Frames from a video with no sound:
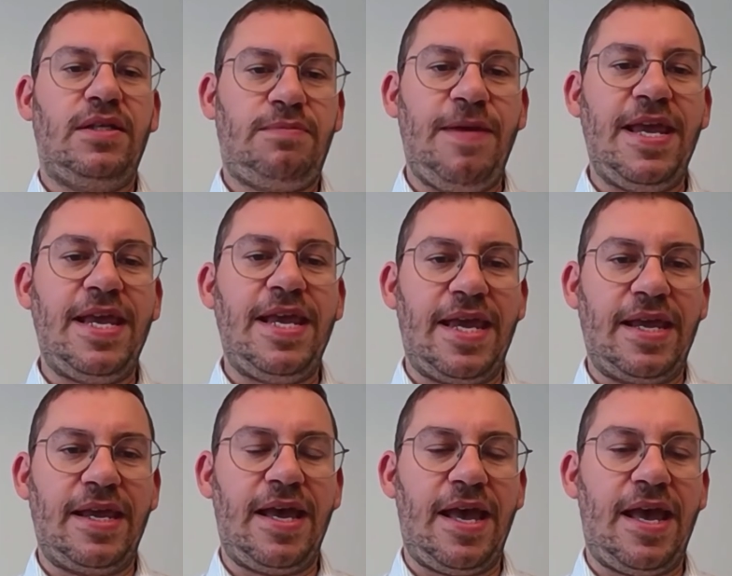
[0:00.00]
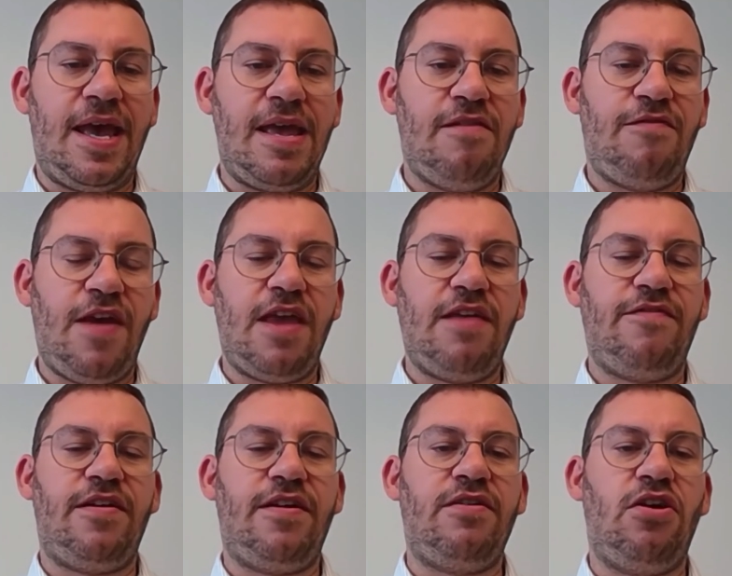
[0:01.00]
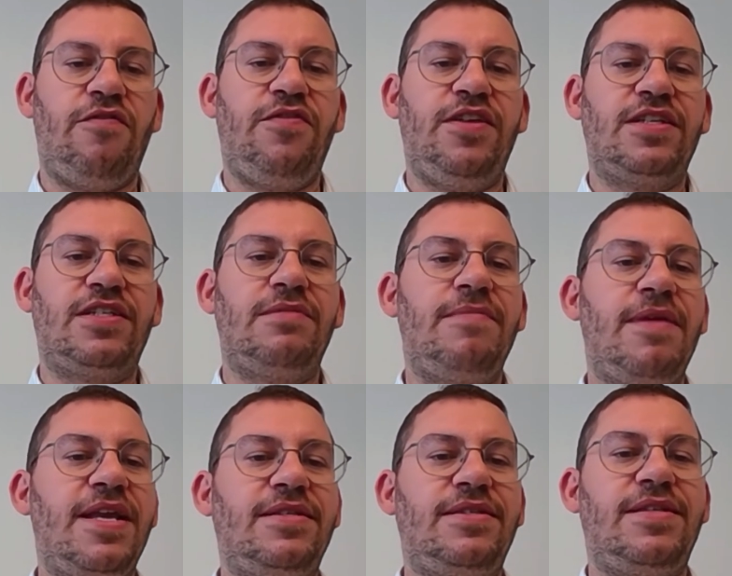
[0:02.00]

speaking in favor of this means